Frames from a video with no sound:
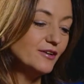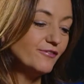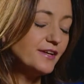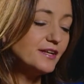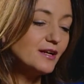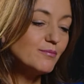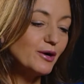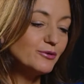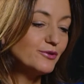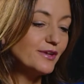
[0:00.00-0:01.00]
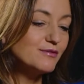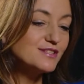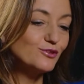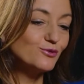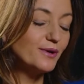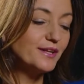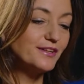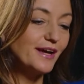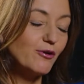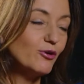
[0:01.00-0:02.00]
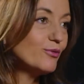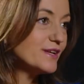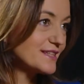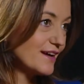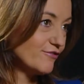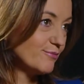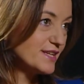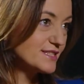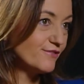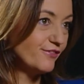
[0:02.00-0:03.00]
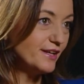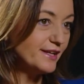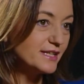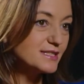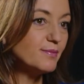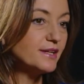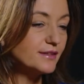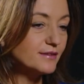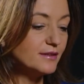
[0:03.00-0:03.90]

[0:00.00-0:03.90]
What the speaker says: Thinking about 2020, I always have mixed feelings, but